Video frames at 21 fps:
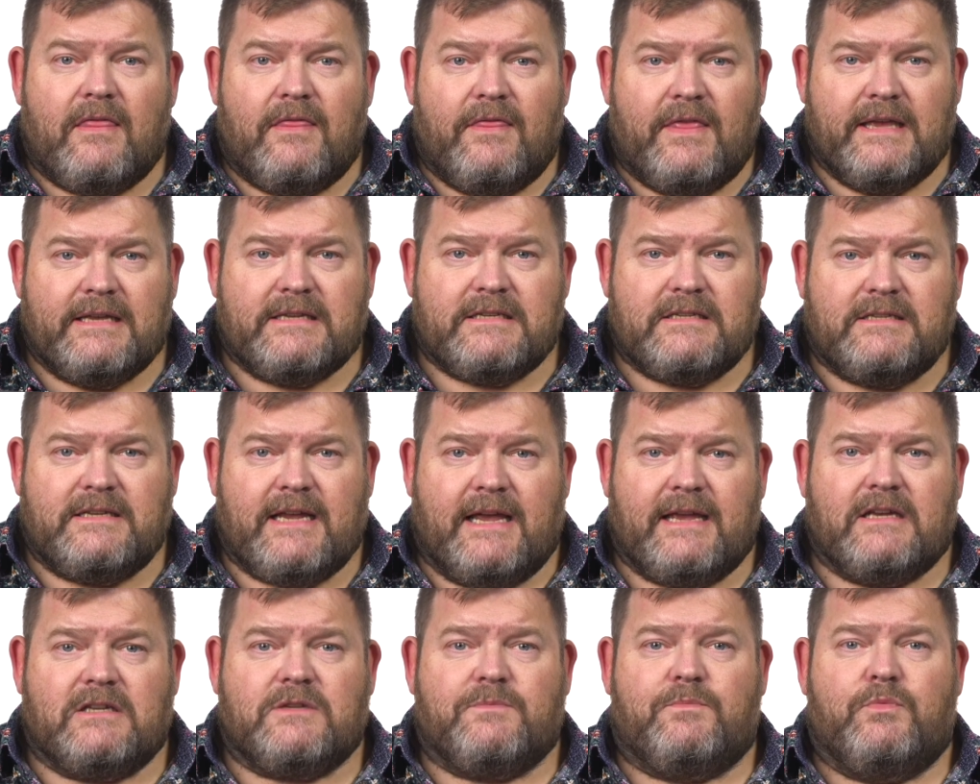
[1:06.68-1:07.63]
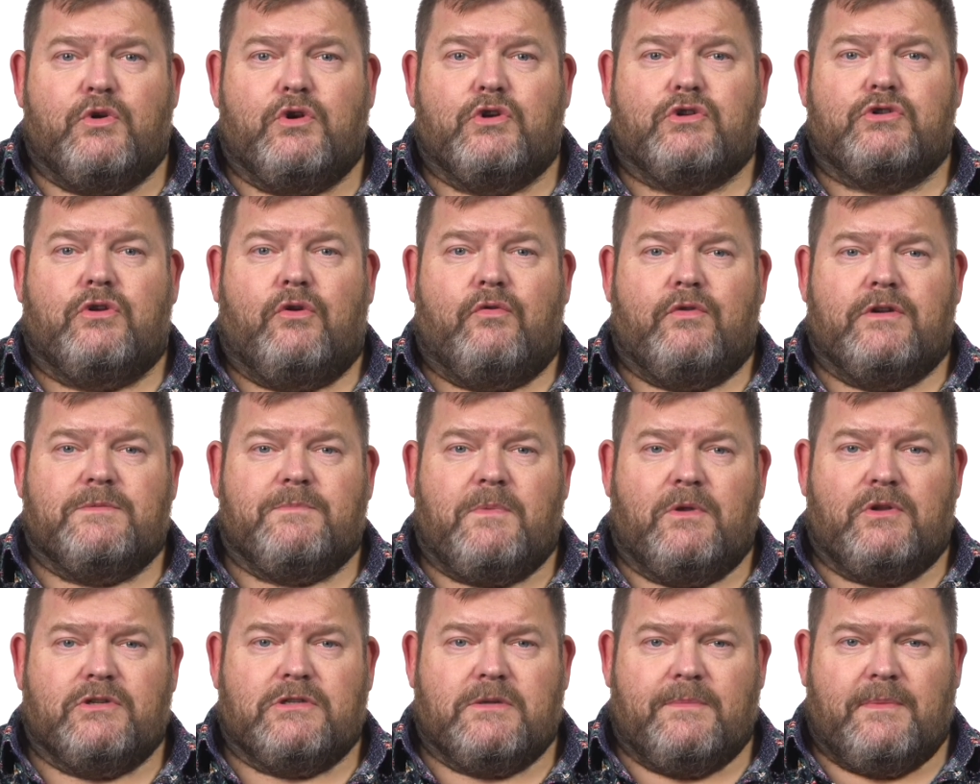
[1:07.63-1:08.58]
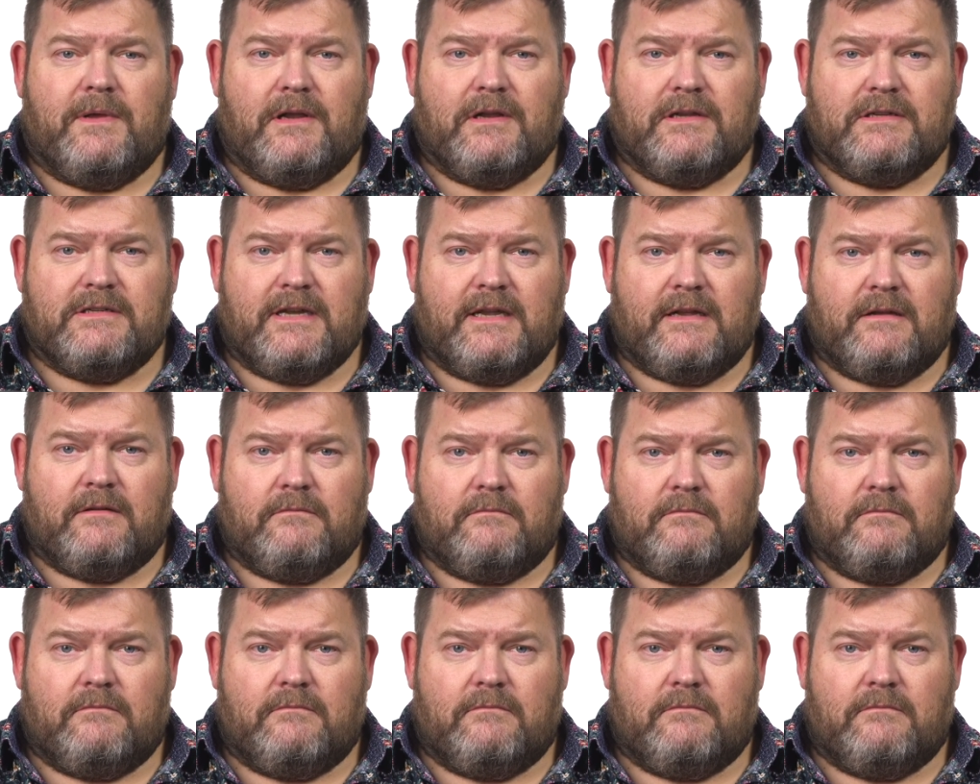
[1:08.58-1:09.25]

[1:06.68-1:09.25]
This takes personal responsibility.